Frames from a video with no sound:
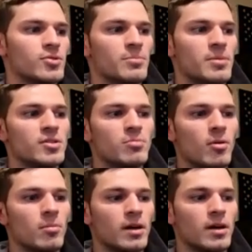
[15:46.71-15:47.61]

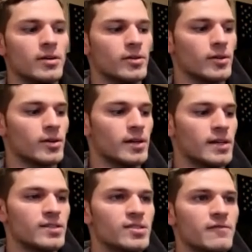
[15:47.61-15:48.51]
baseball player
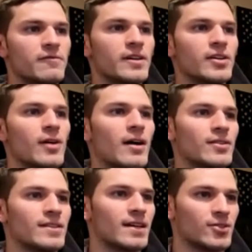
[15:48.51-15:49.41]
needs to figure out the
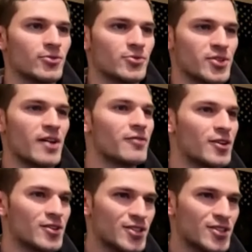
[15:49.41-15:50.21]
technical side first.